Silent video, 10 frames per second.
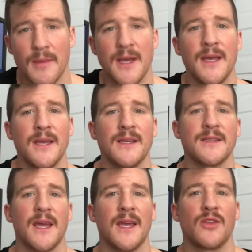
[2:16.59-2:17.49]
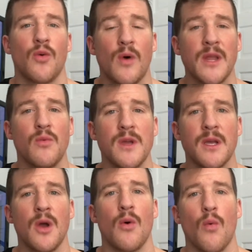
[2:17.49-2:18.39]
It is a 20-week
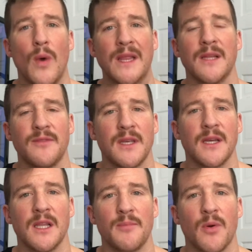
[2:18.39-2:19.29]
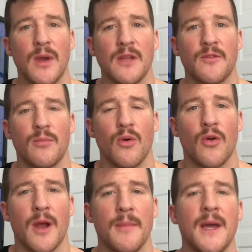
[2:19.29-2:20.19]
weightlifting, Olympic weightlifting program